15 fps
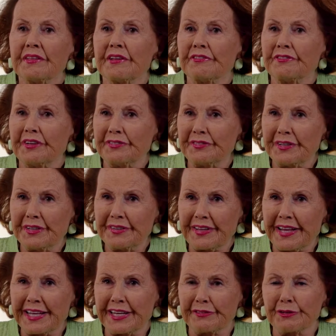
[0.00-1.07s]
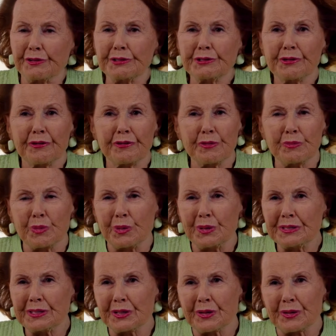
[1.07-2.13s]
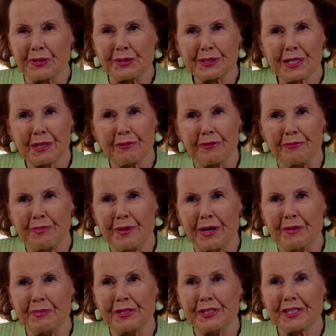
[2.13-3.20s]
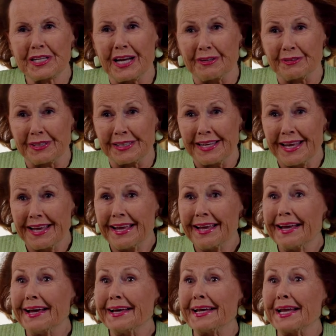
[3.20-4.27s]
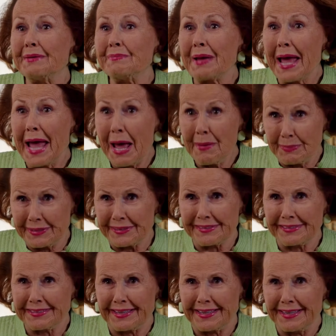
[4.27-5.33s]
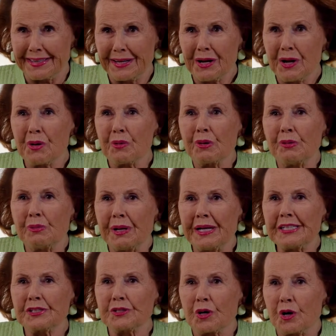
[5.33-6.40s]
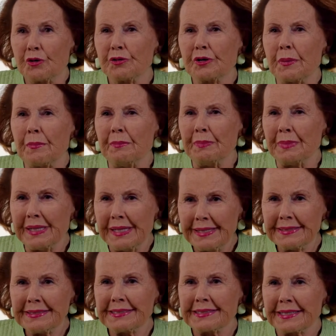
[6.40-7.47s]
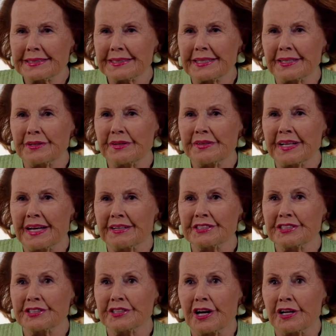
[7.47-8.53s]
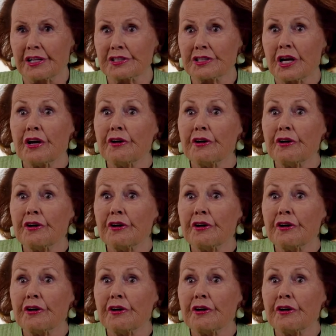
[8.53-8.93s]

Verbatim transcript: the 50th anniversary of the Boys and Girls Club of Palm Beach County, and I'm happy to say we raised over a million six hundred thousand dollars